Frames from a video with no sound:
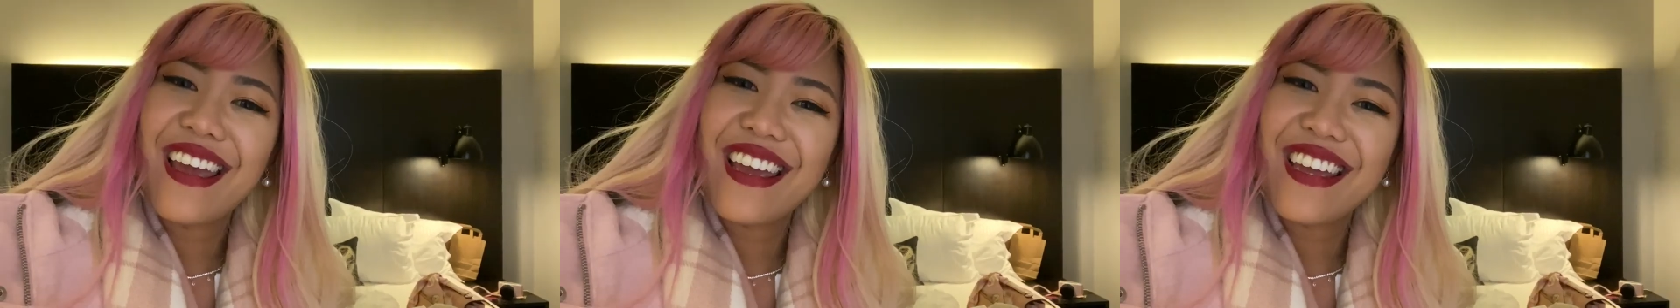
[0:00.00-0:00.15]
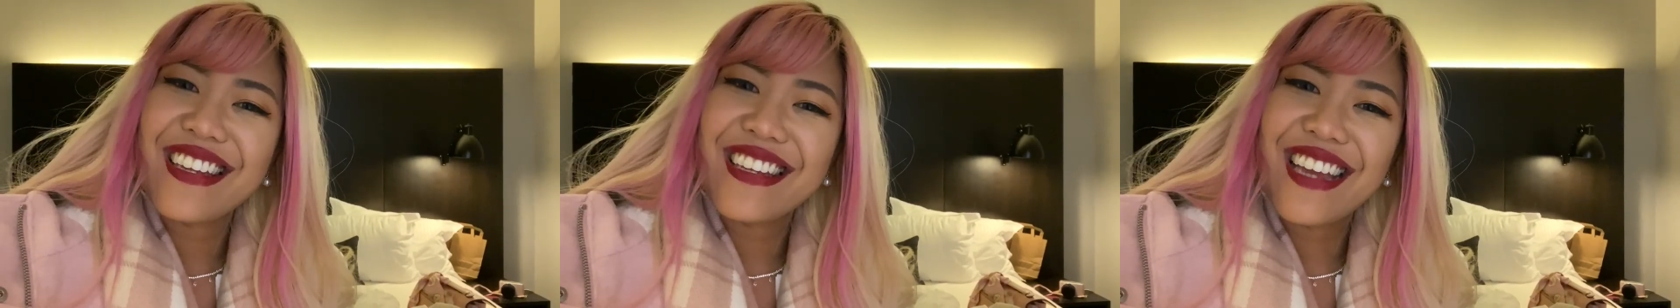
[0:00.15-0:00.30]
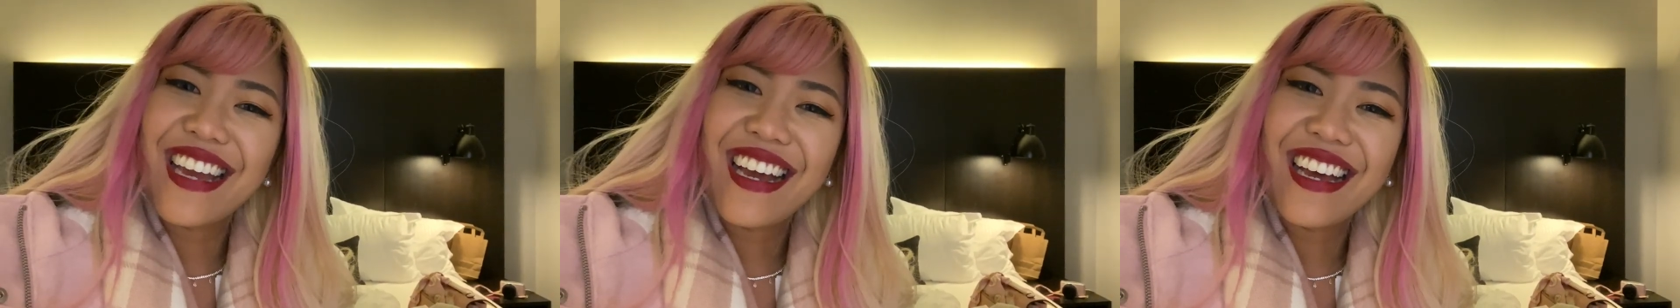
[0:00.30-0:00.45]

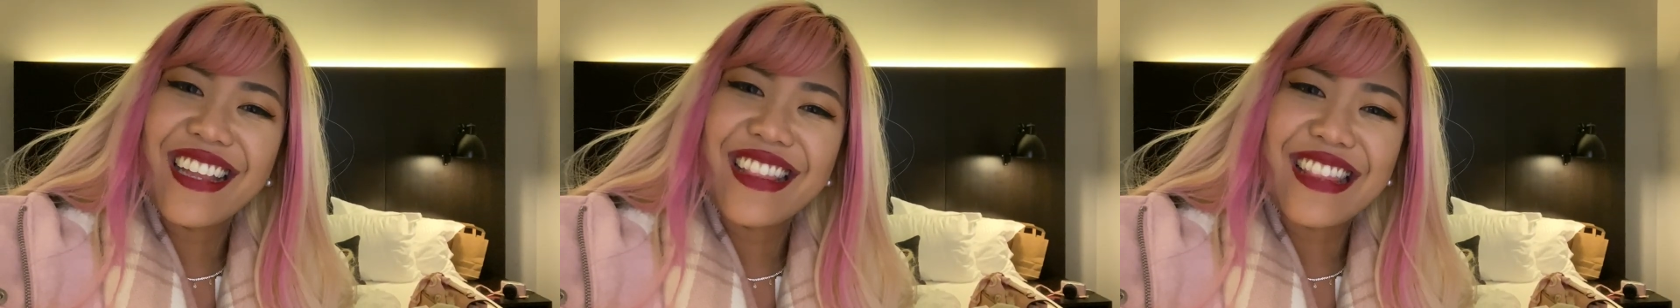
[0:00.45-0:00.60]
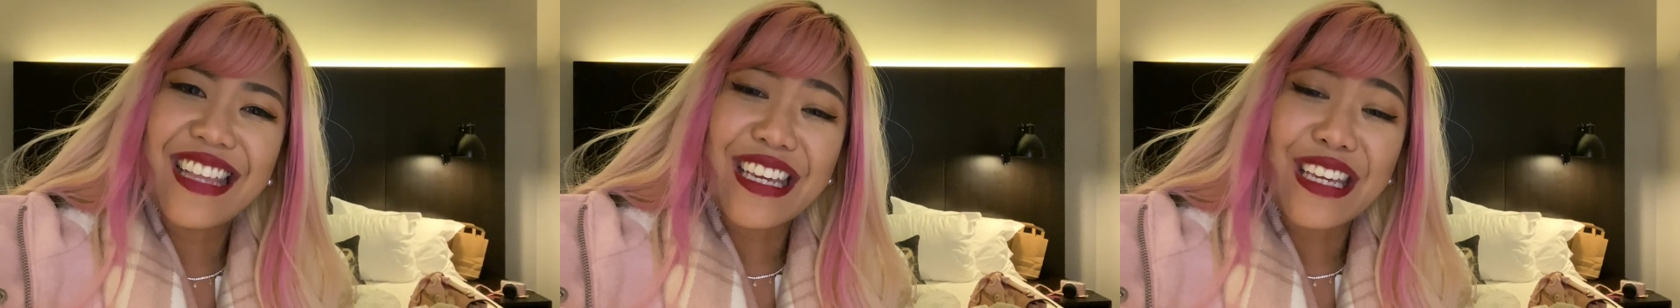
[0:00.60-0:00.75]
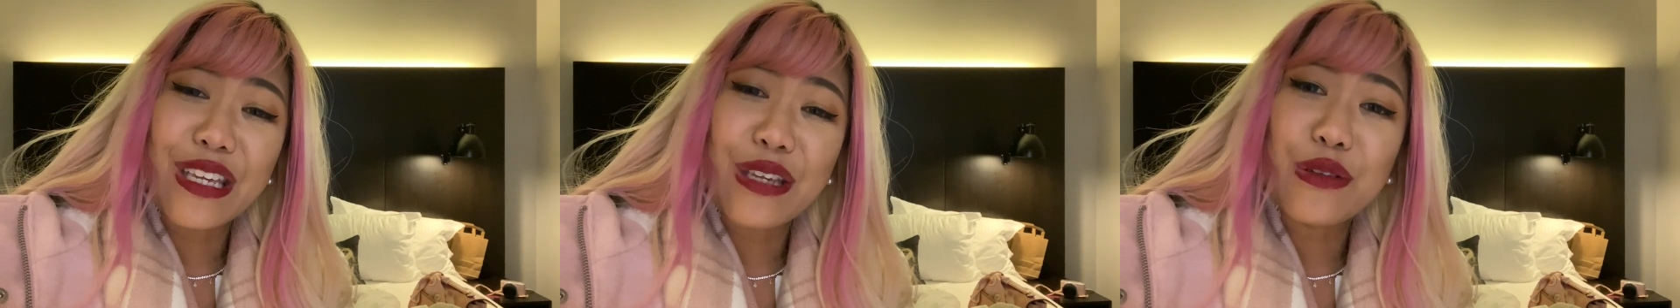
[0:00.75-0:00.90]
And yeah,
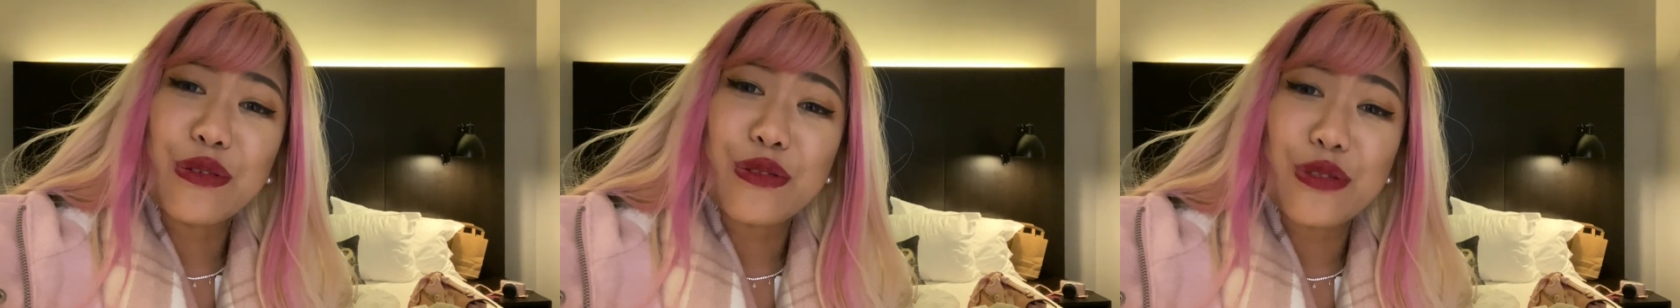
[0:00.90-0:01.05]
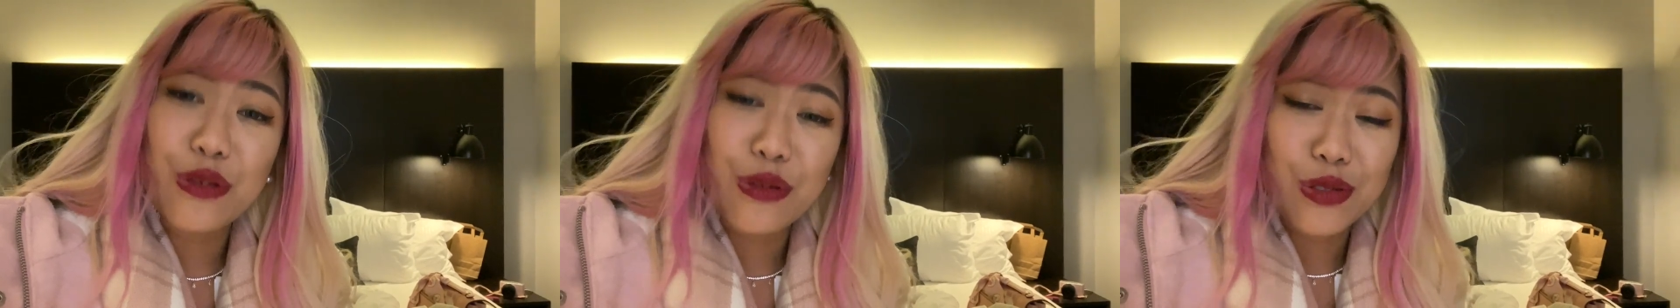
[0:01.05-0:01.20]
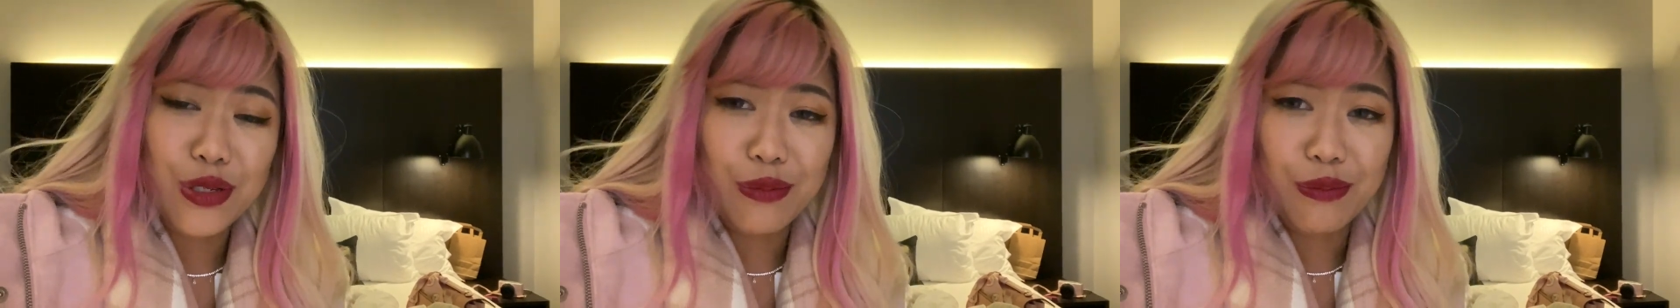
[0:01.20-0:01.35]
thank you
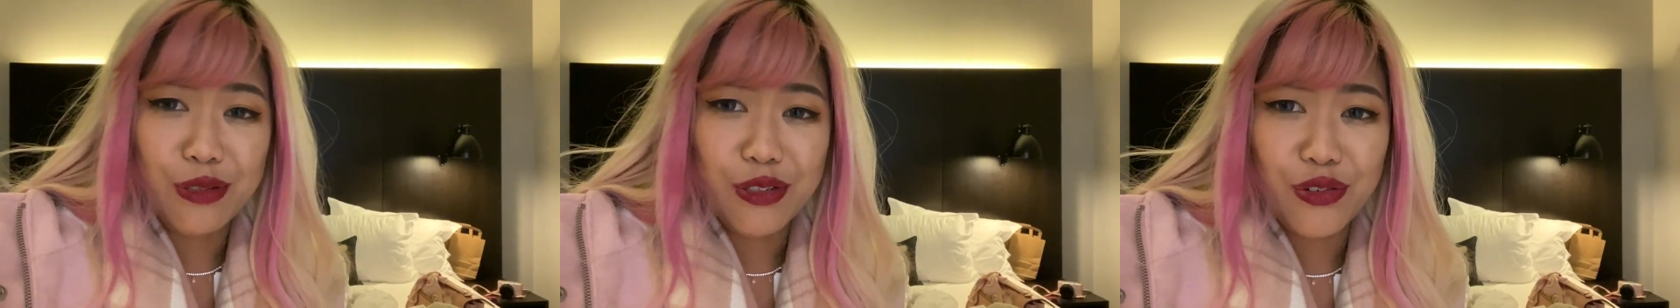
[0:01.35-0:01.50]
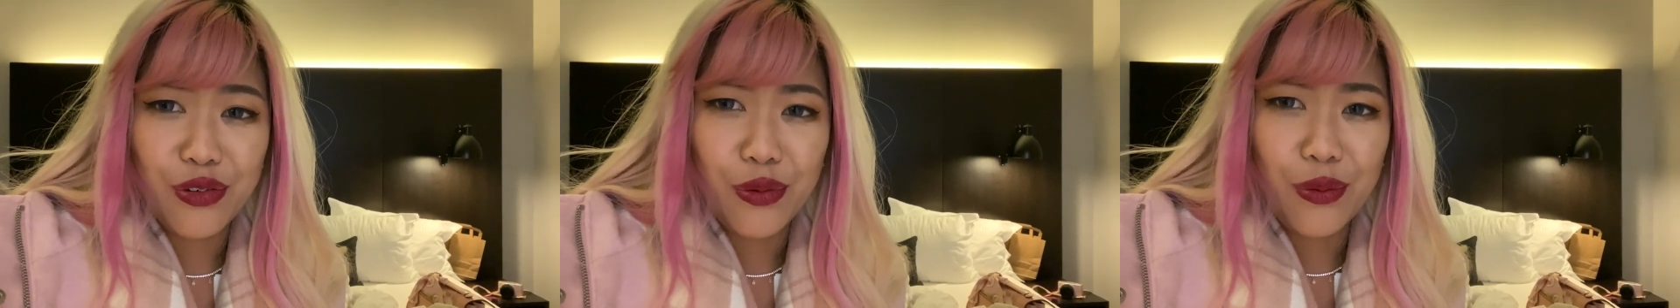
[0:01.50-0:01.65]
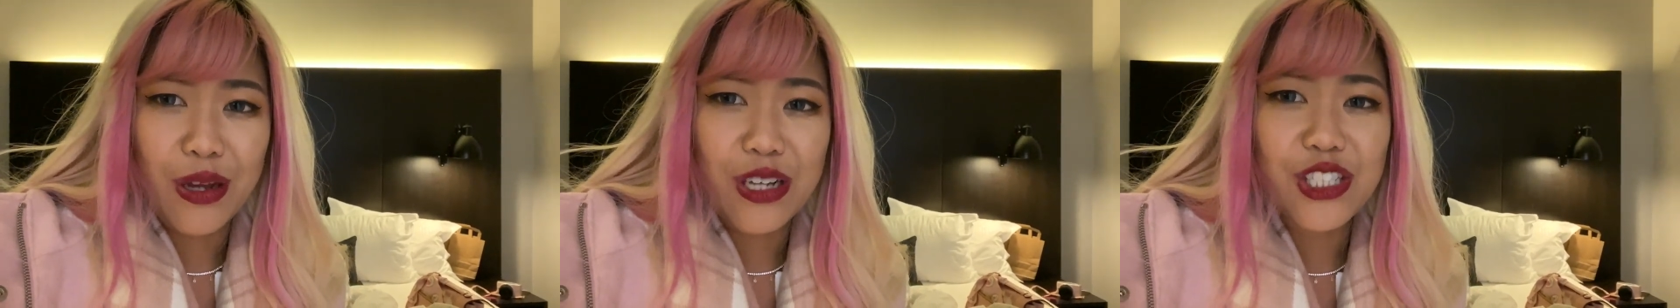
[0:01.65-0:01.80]
so, so much
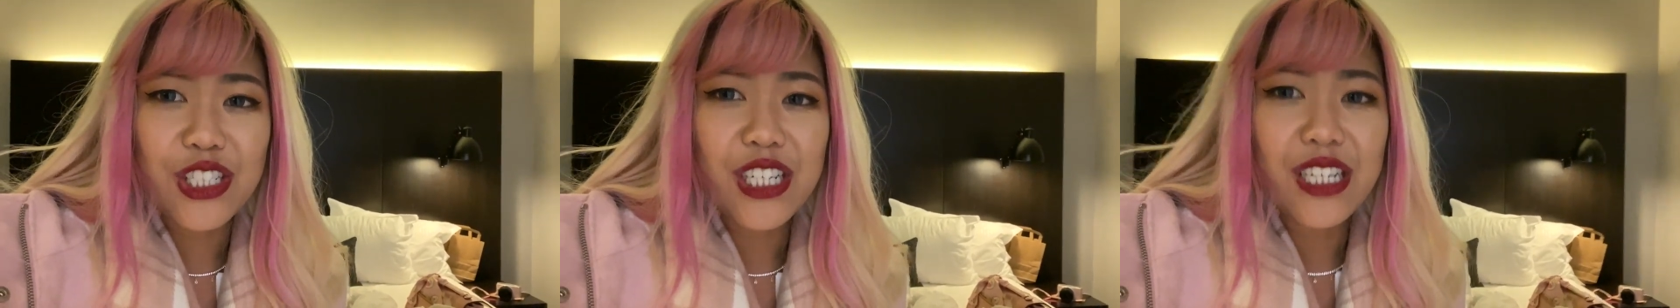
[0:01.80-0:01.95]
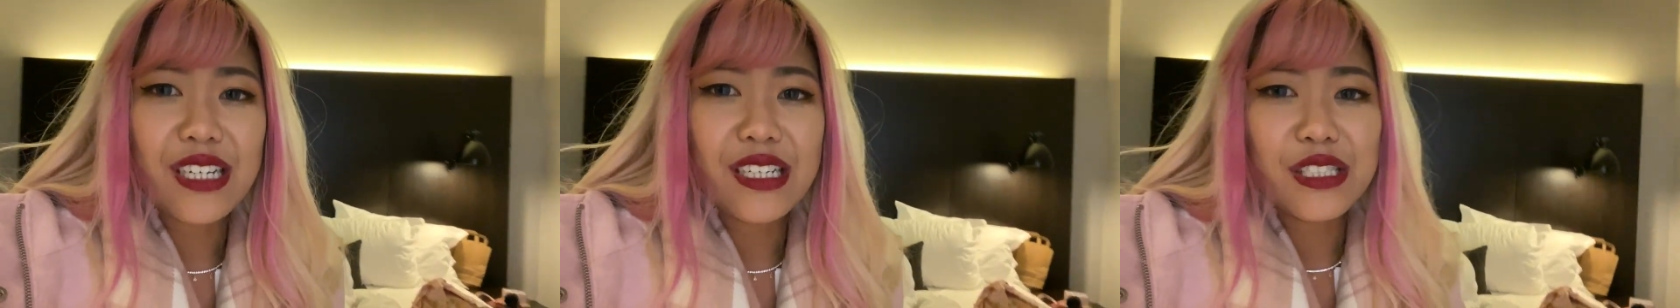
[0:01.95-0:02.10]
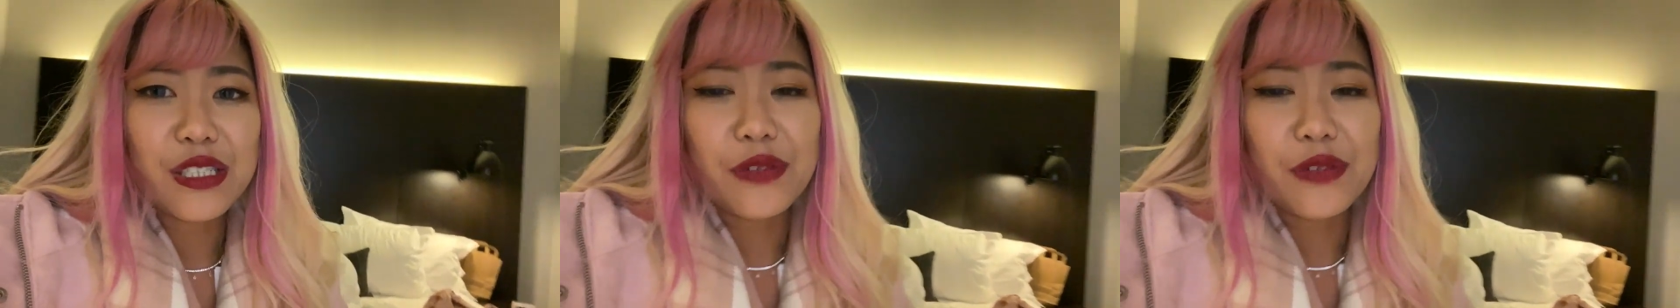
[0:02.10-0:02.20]
for watching.